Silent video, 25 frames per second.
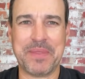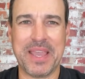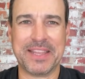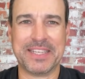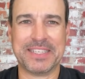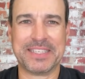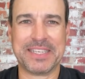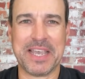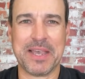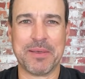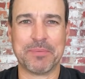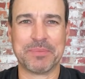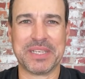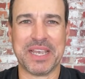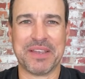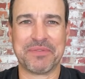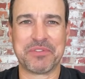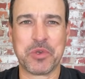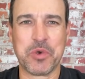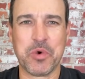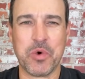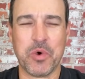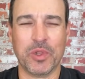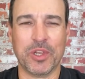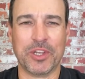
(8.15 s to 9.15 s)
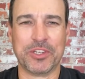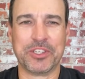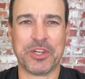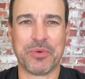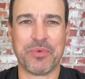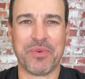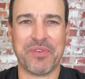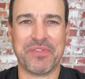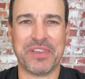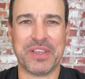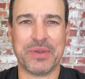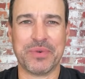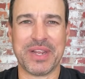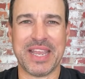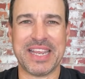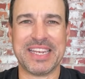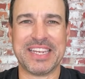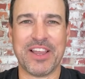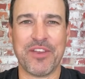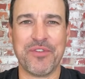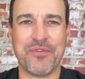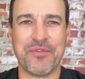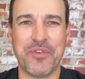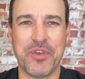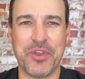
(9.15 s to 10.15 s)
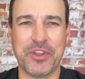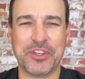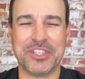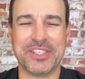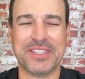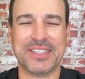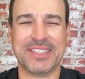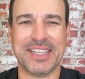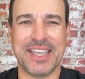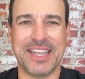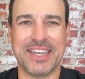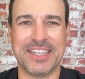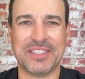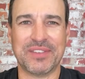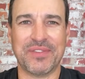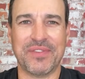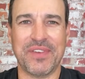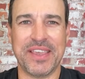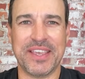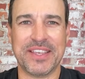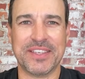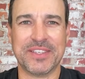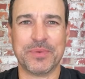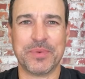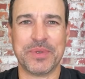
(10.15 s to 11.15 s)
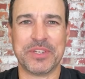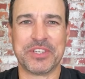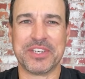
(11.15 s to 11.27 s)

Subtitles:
Now, this comes after CoreLogic revealed a divergence in its figures,